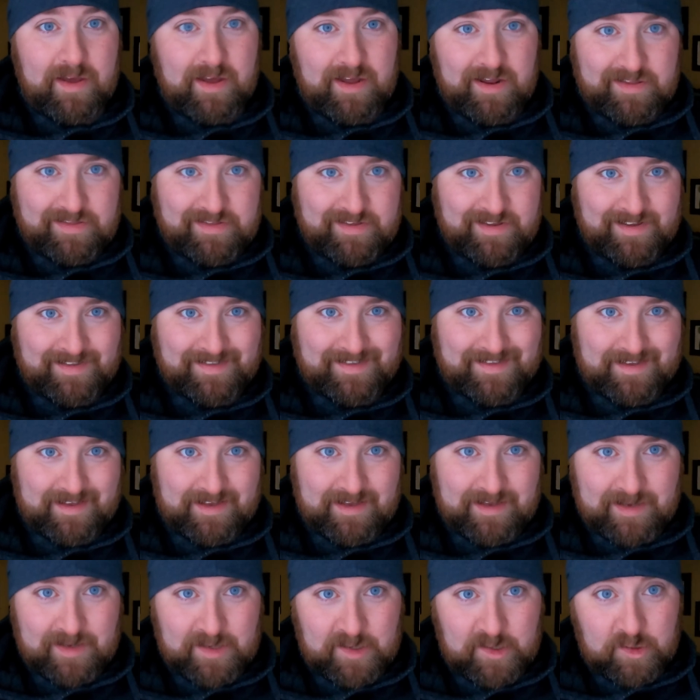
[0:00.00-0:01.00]
I think
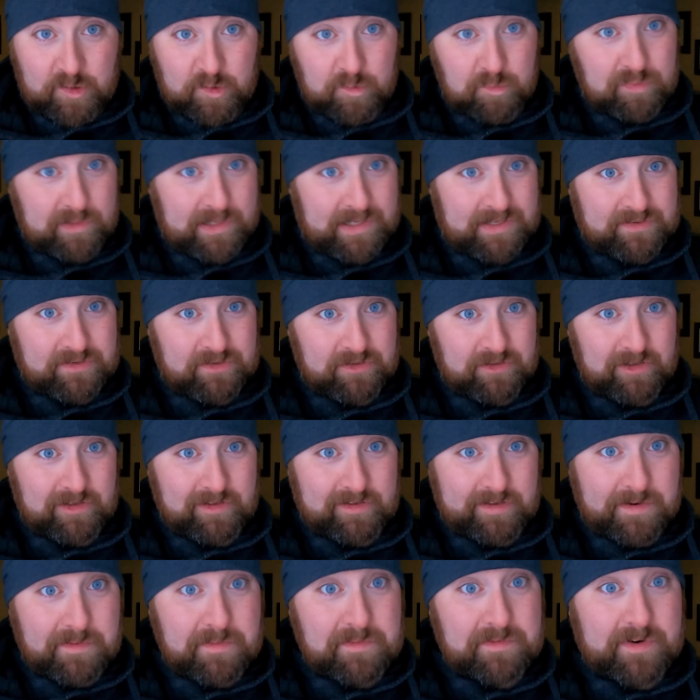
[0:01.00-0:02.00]
the blizzard that
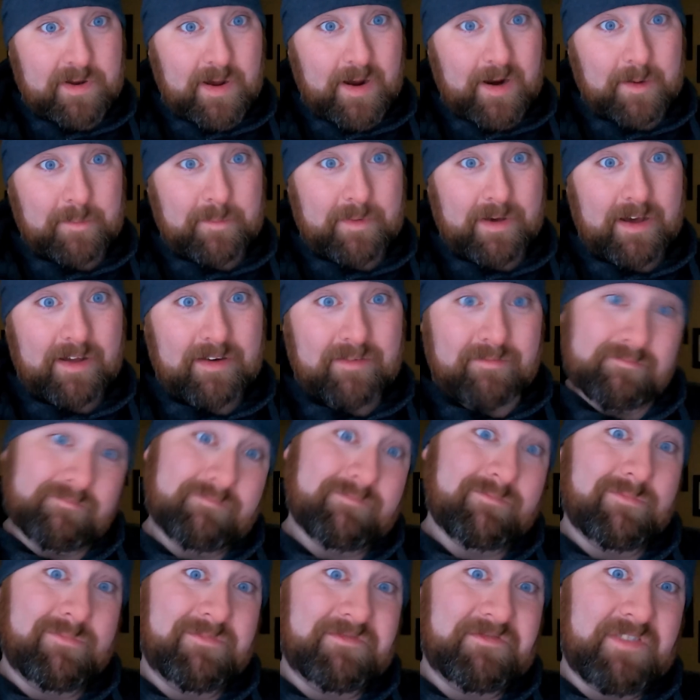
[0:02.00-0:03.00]
they were talking about
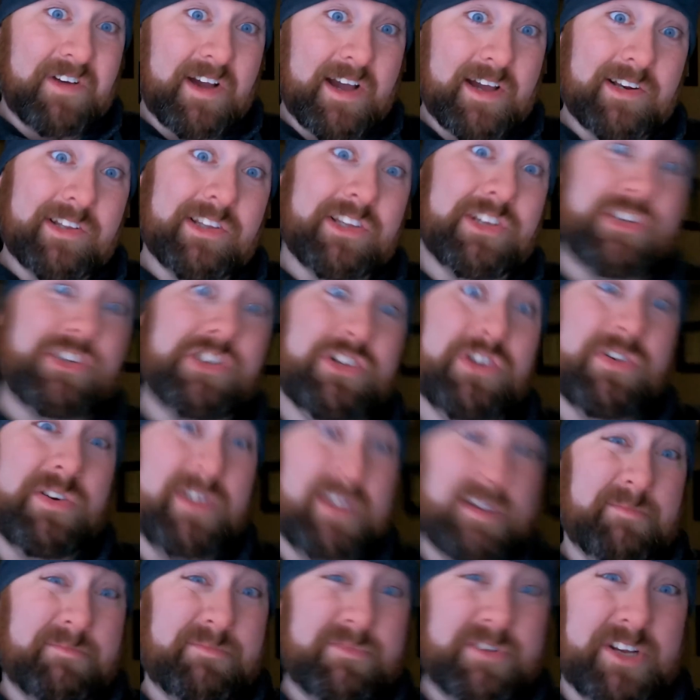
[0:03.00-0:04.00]
finally showed
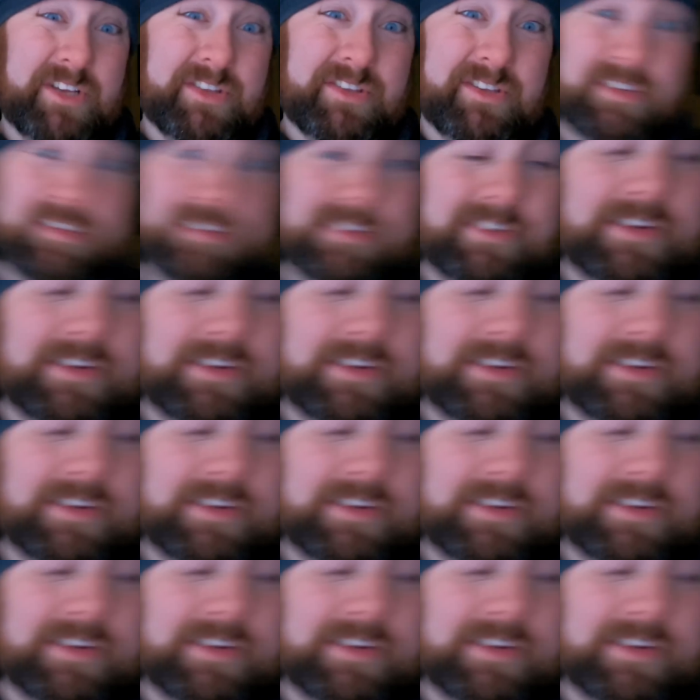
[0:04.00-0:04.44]
up. Check this